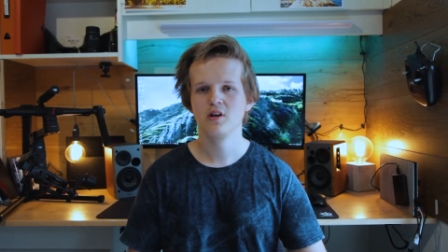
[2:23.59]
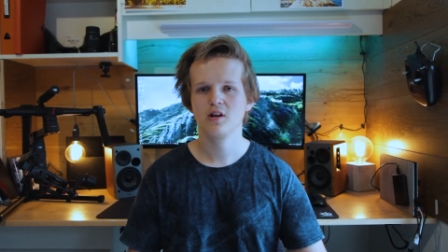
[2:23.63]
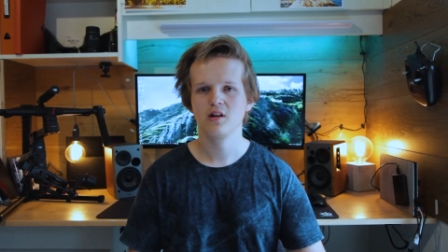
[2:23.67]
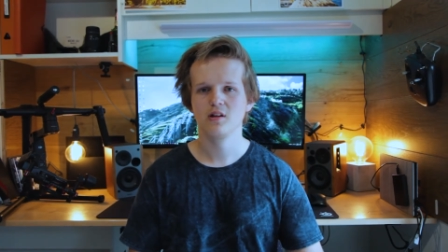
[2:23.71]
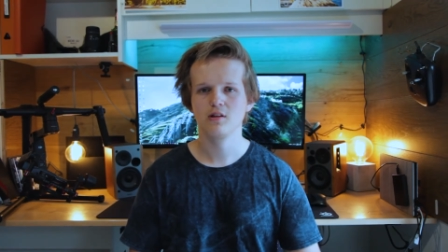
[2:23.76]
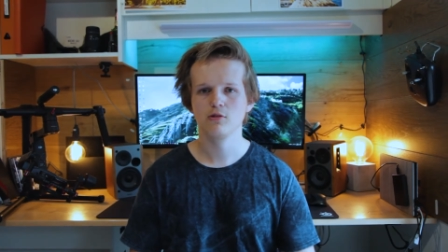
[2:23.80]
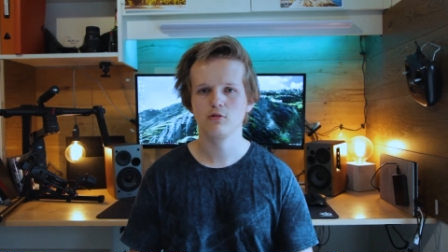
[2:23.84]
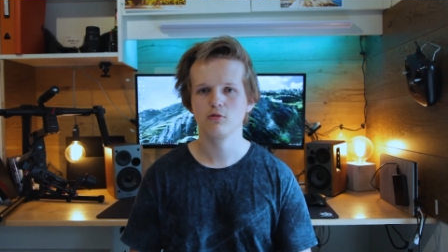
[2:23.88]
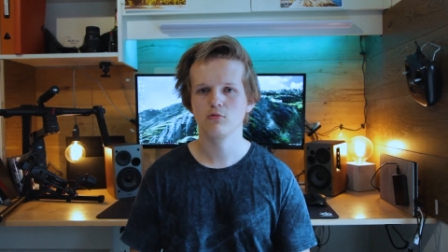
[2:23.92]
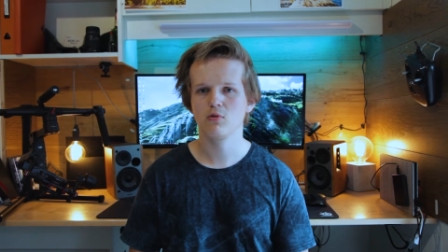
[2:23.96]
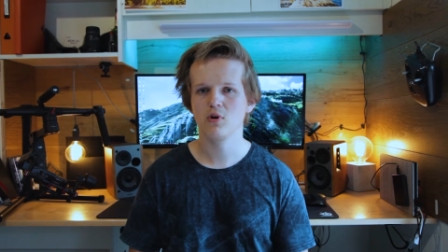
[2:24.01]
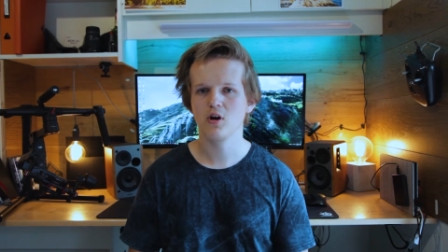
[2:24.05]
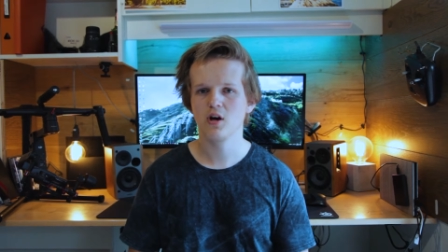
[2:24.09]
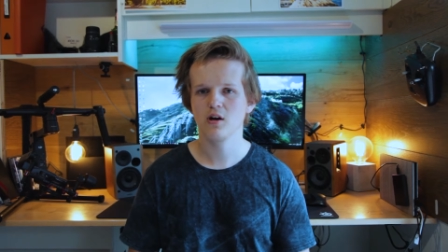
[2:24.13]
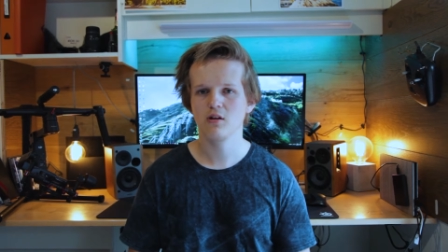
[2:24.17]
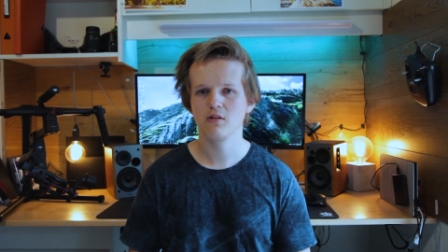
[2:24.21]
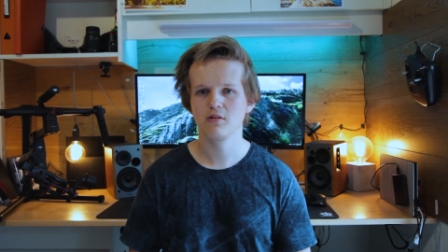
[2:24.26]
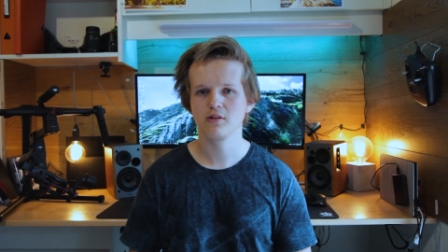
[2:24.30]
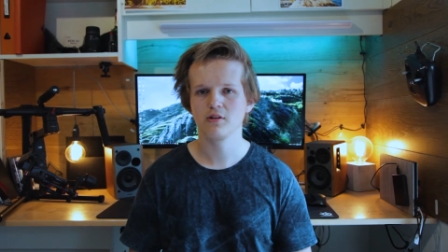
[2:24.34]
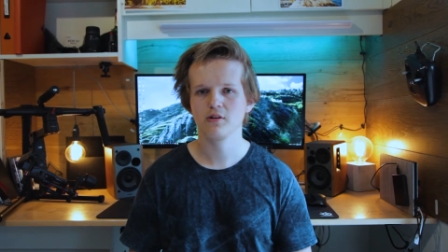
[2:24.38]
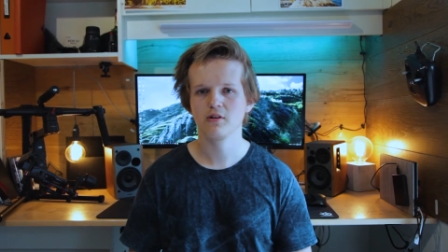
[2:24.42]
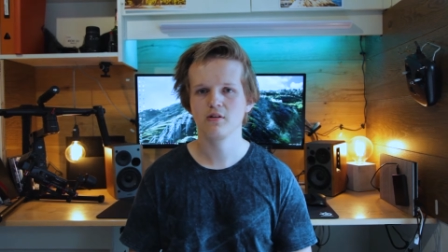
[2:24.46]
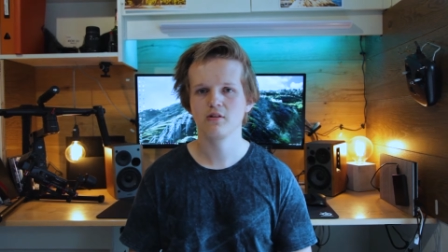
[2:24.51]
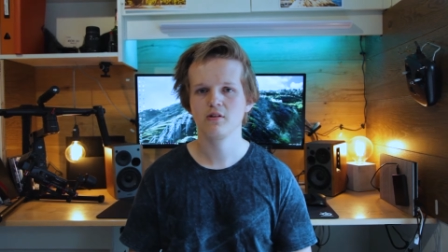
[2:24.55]
a little while
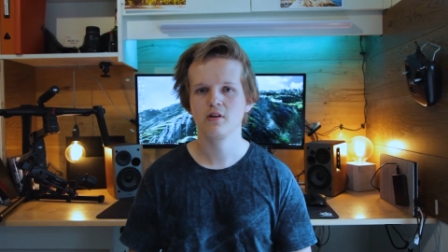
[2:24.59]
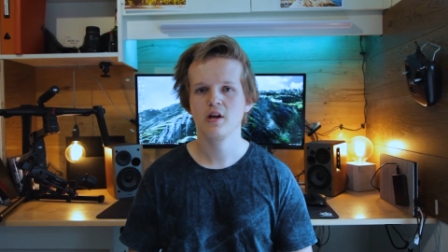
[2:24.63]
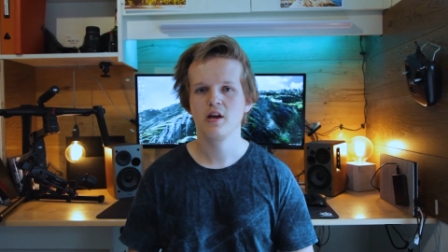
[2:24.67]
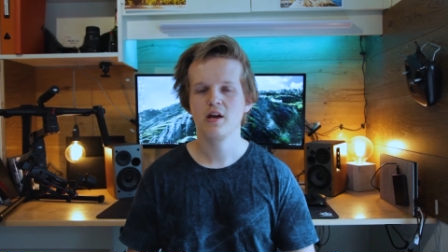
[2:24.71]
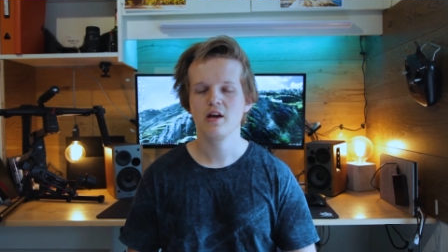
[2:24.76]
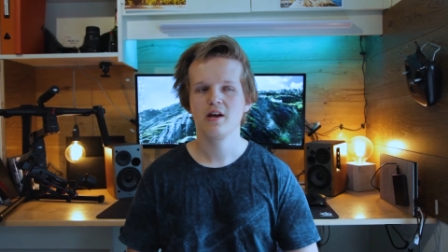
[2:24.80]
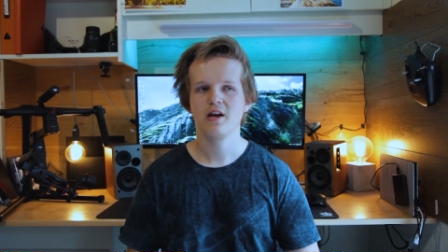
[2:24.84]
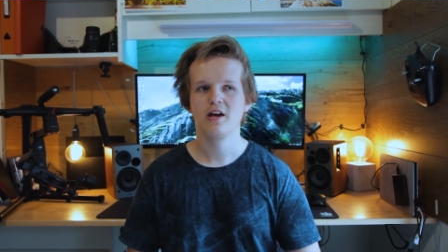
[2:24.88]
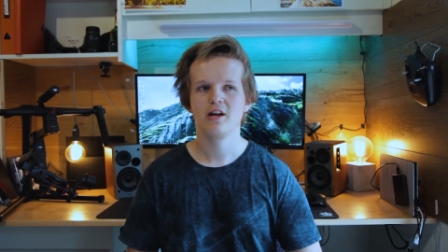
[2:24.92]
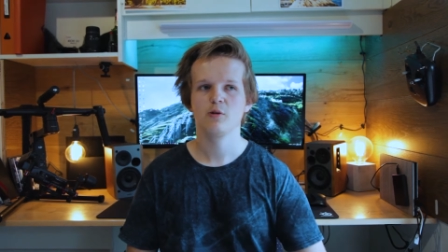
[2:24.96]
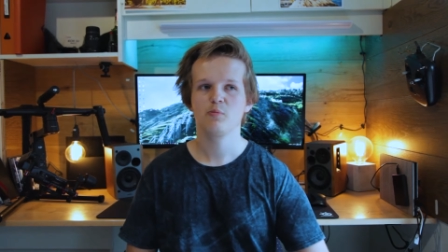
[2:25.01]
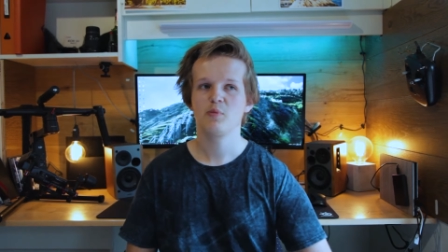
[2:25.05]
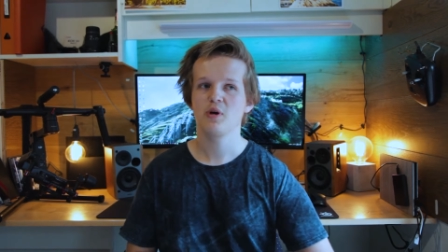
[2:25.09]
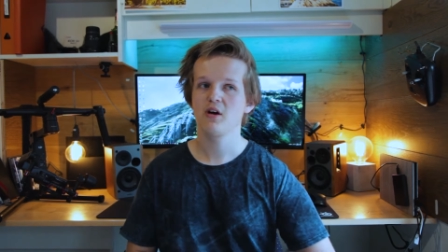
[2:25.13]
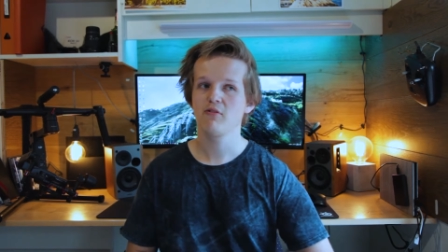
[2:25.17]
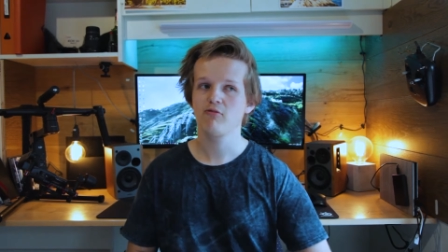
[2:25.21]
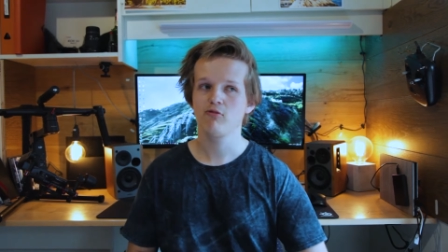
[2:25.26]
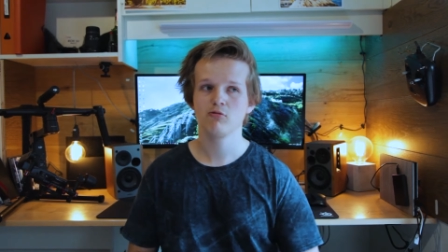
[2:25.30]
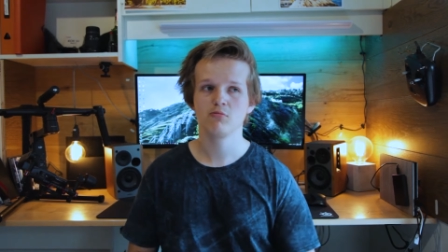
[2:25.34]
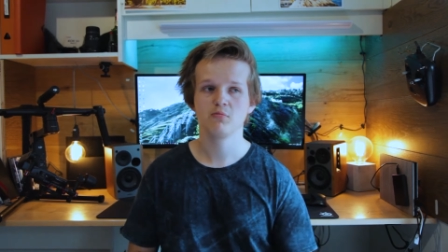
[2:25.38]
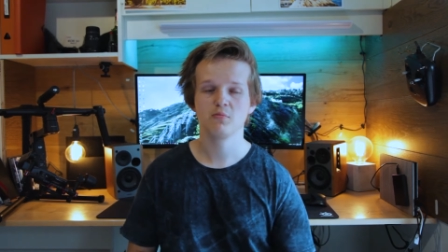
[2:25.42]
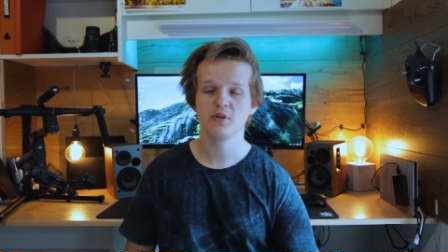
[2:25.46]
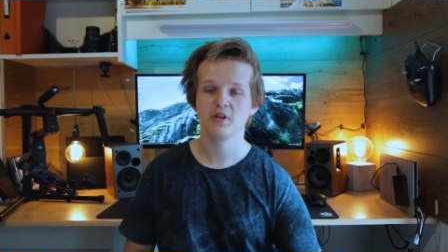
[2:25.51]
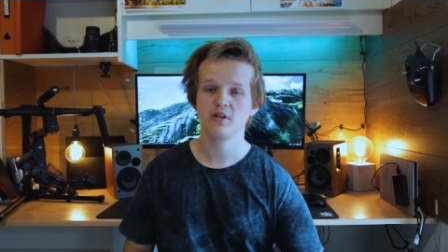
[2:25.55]
ago and apart
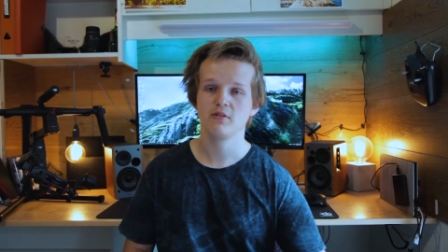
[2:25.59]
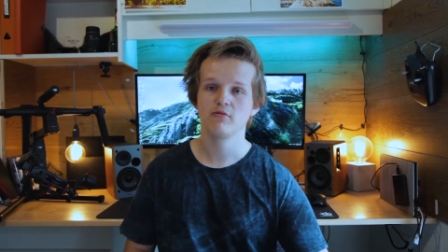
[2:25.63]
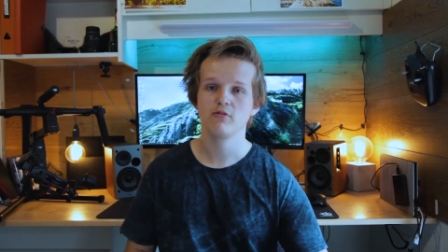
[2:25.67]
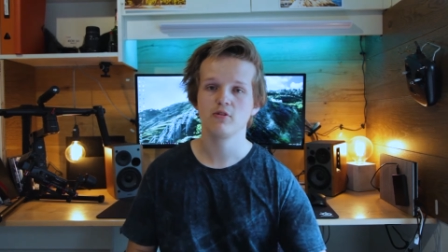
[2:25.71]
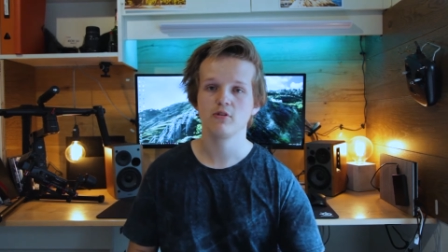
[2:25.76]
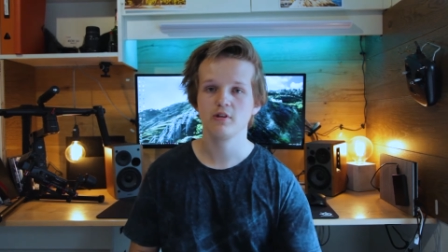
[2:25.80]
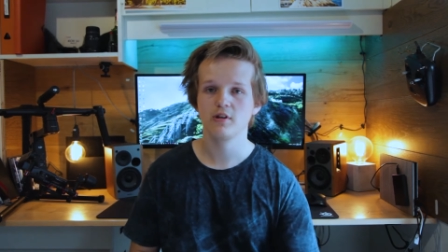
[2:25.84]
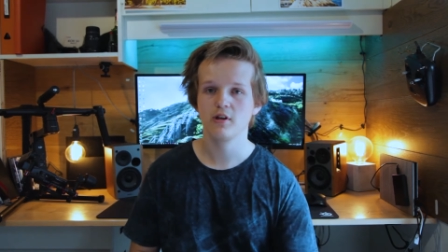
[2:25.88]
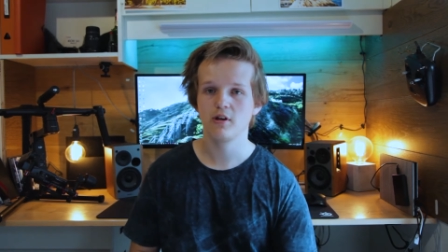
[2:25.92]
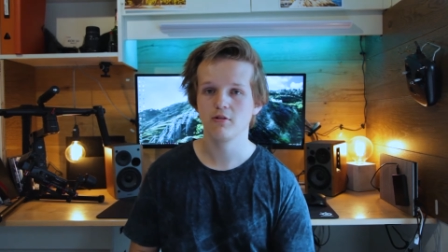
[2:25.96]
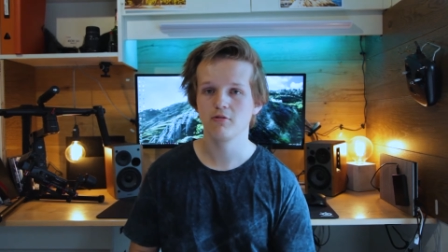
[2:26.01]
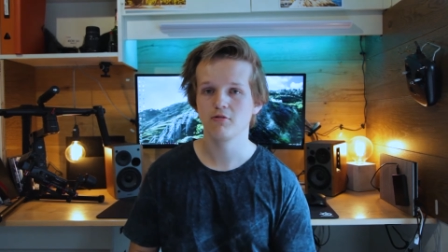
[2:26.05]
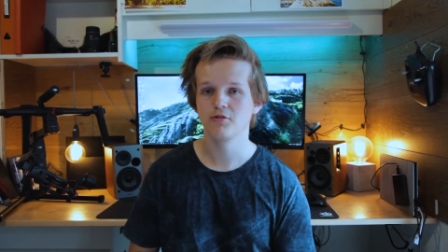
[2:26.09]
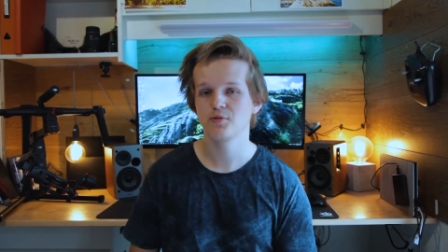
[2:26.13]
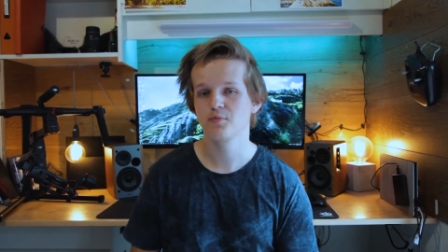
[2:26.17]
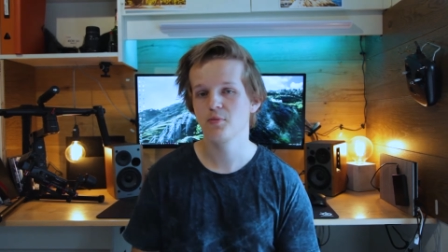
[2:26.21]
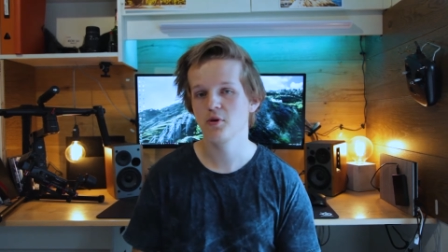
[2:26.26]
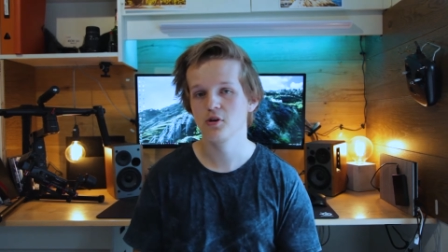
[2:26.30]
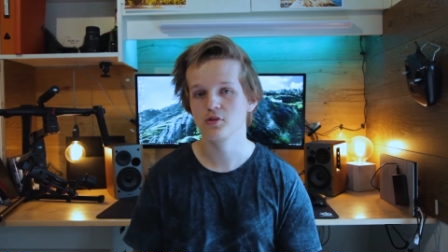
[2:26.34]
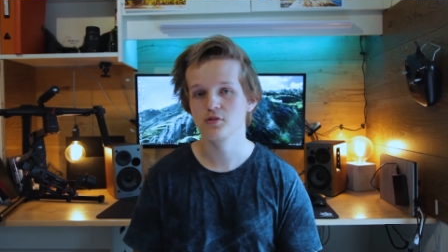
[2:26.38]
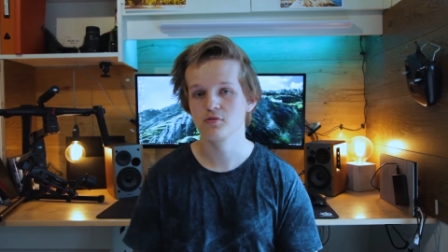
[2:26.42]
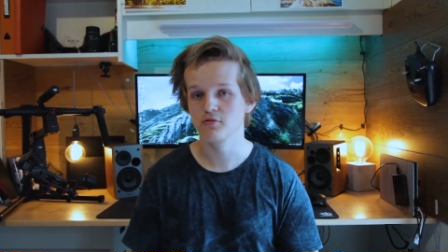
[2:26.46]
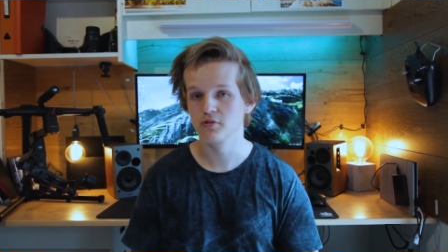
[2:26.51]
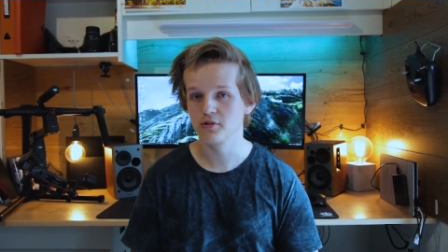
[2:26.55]
from being really
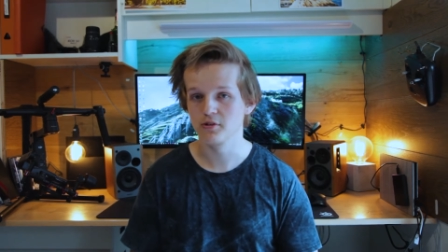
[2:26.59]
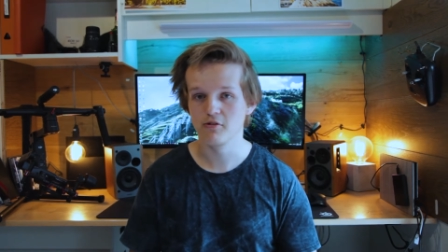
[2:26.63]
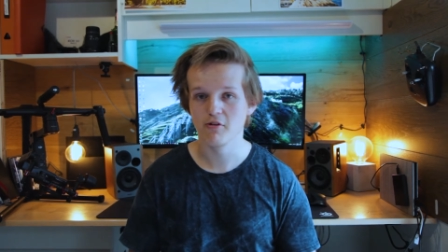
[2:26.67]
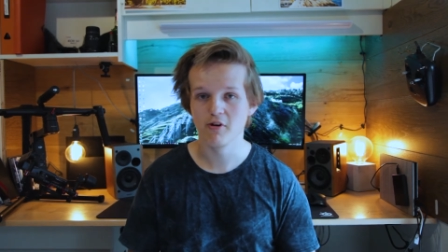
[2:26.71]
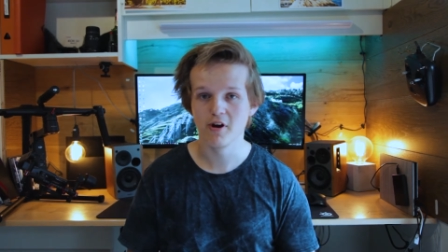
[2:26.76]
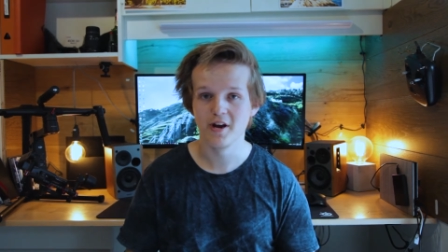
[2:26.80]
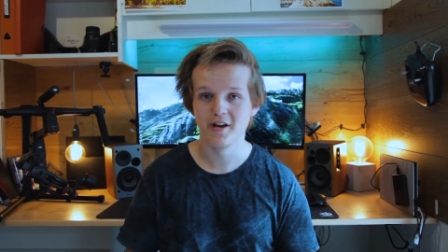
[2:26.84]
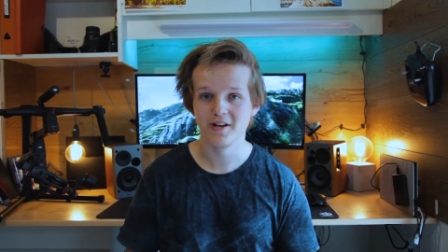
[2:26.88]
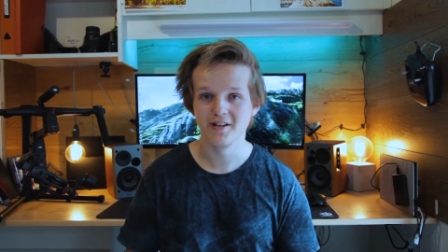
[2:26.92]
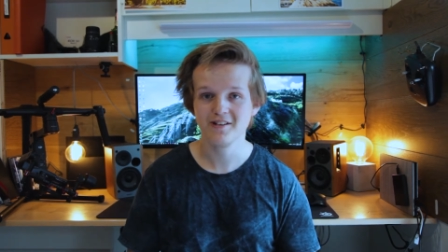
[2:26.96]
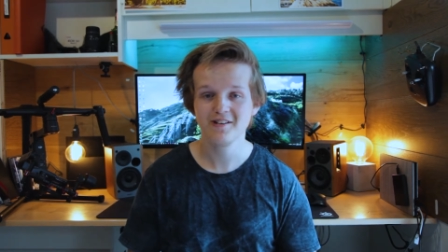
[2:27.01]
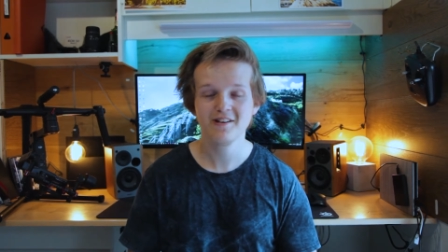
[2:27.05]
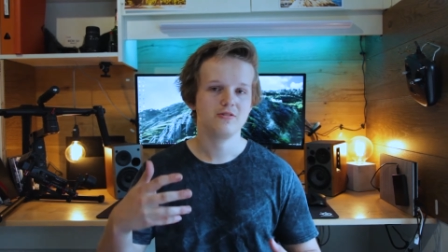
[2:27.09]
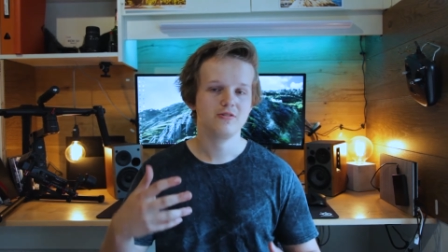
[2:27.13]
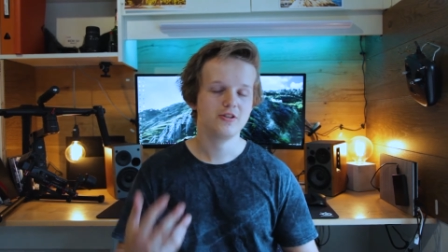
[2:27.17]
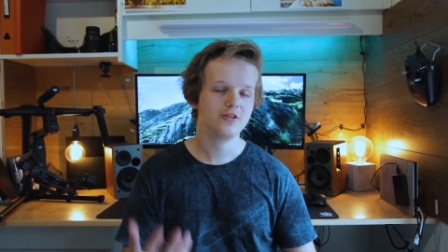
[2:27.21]
underexposed and really cranny,